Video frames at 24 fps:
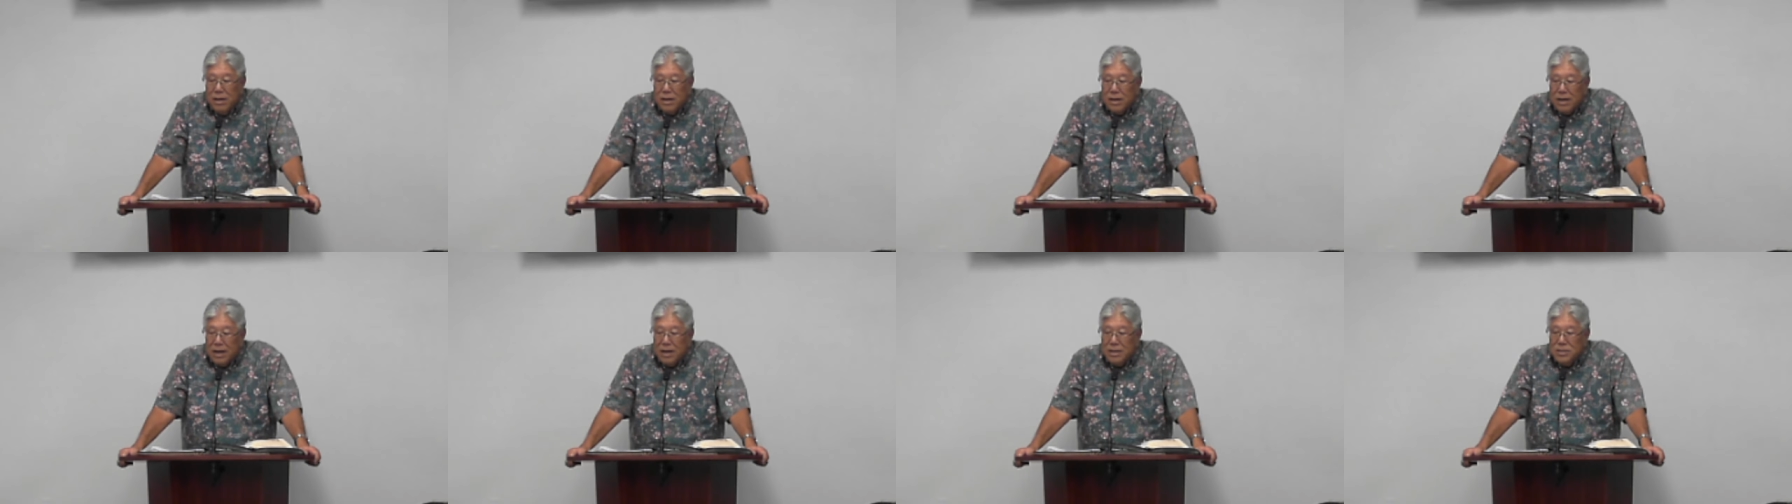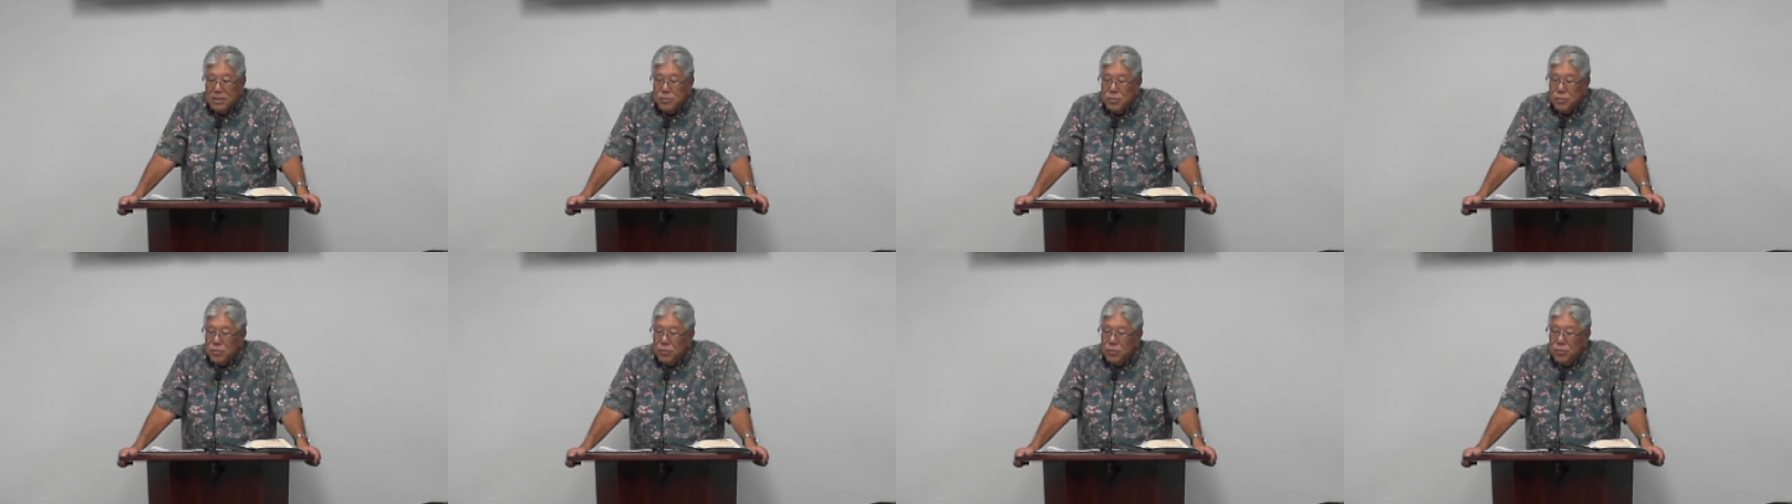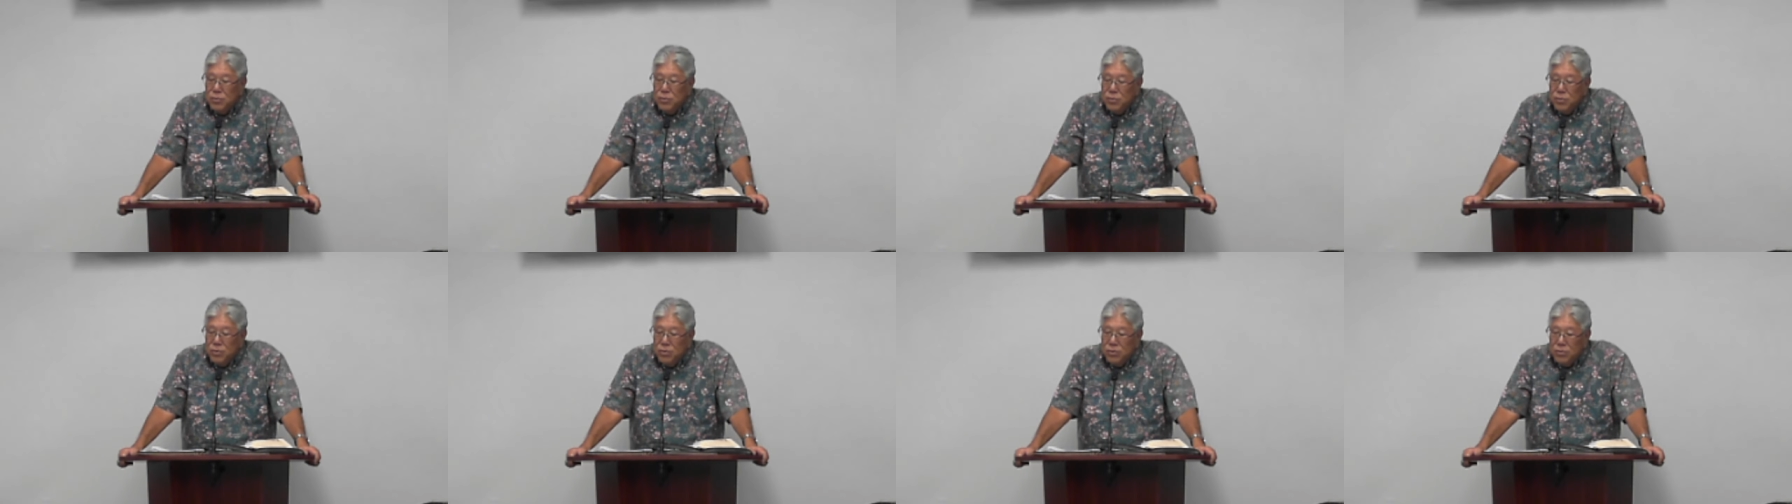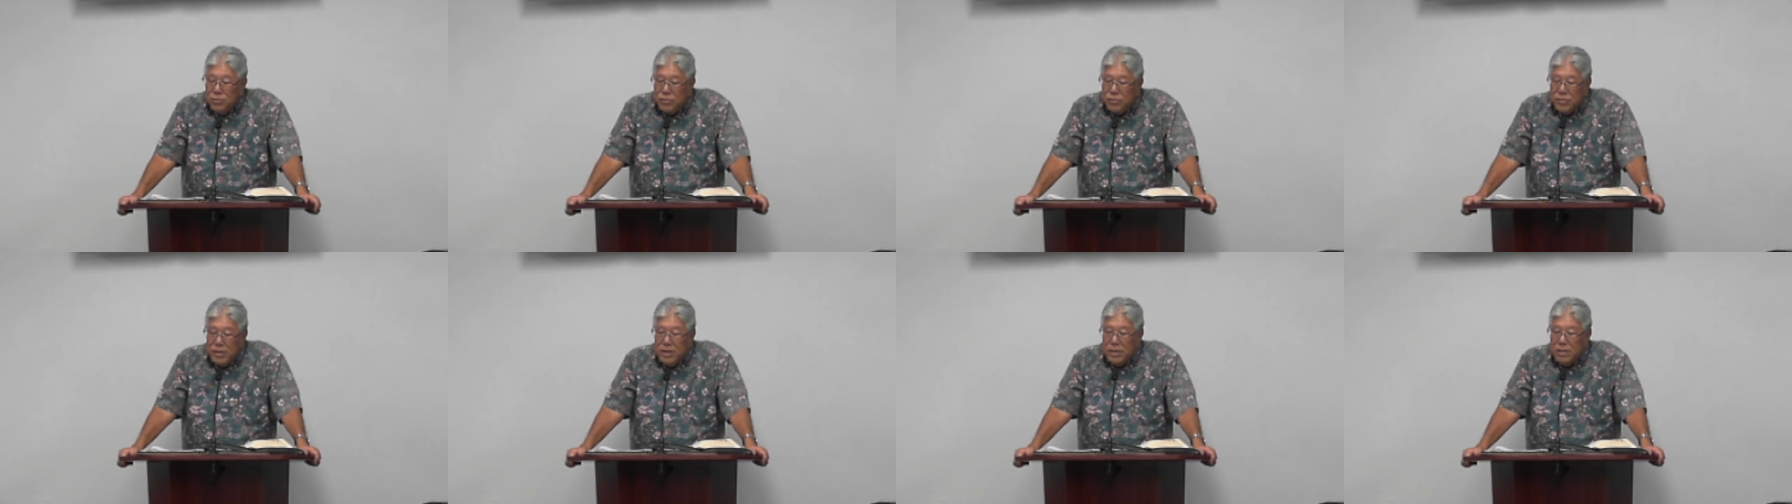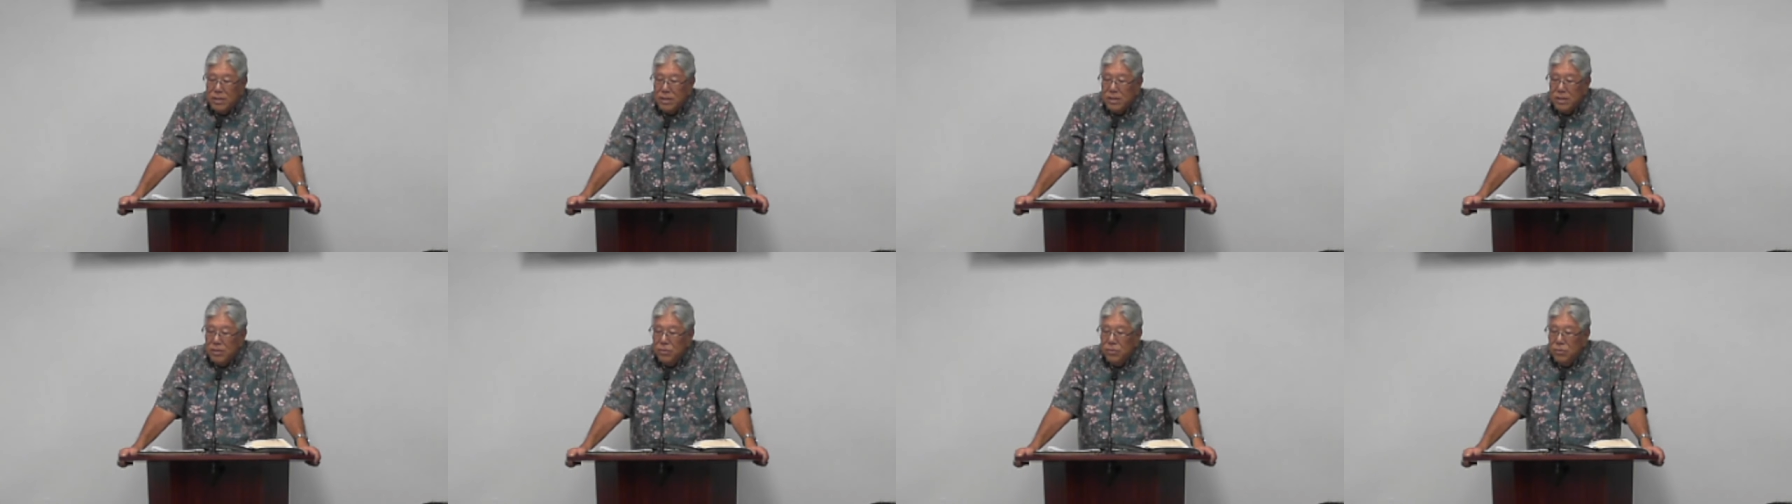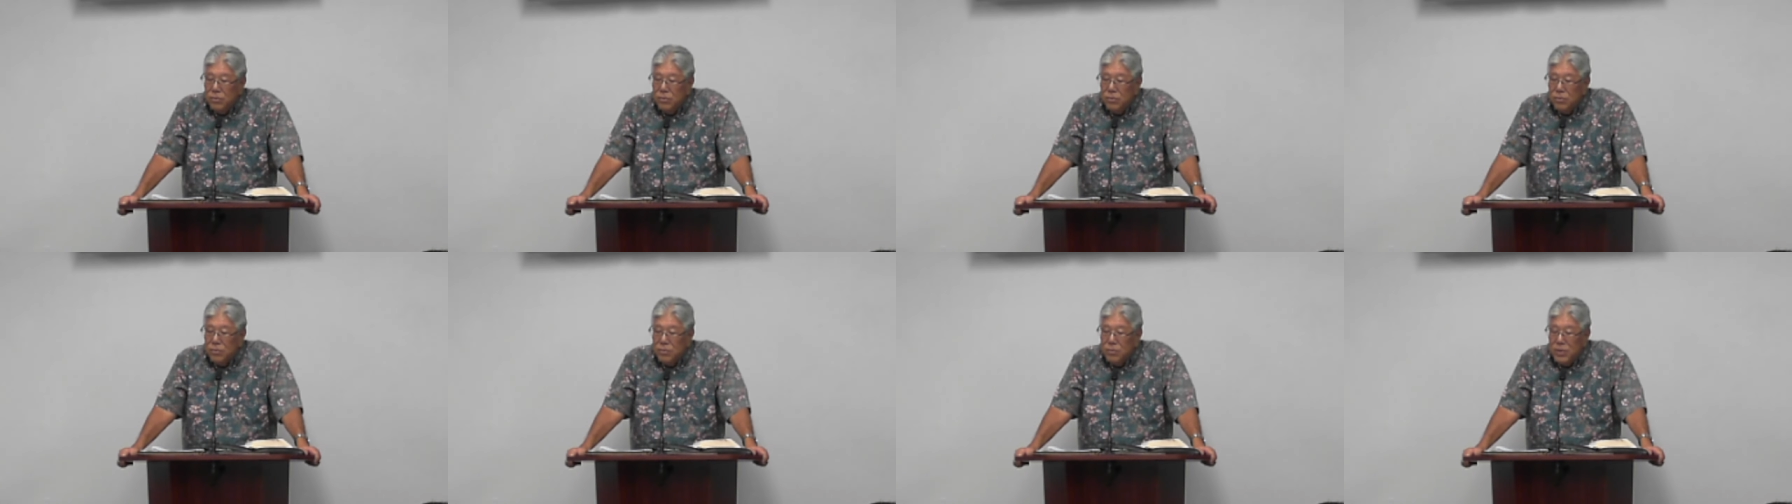guys, you know, you, you think that
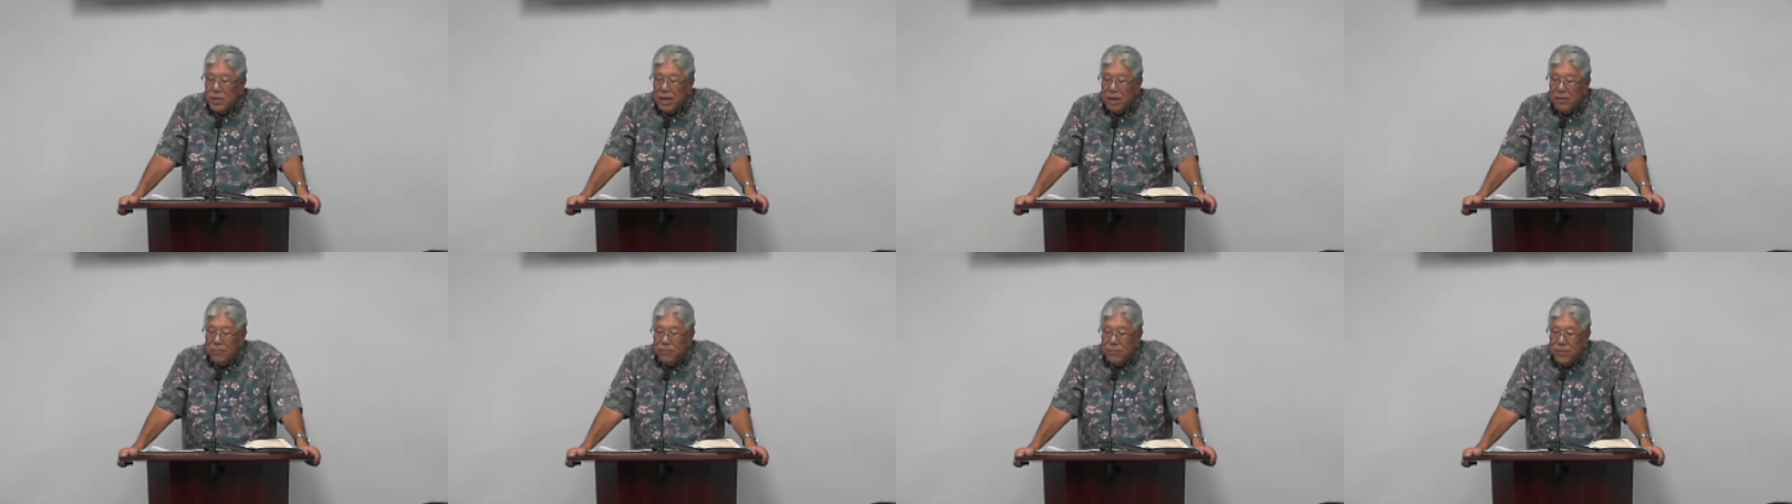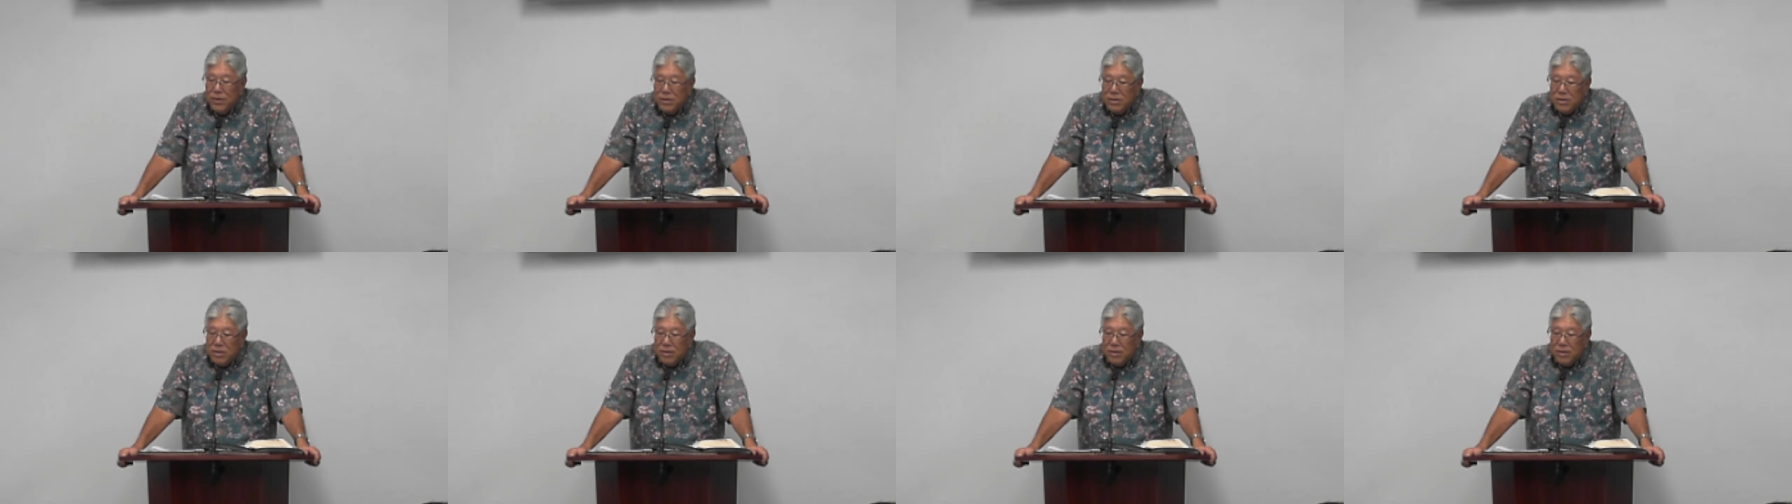you we have a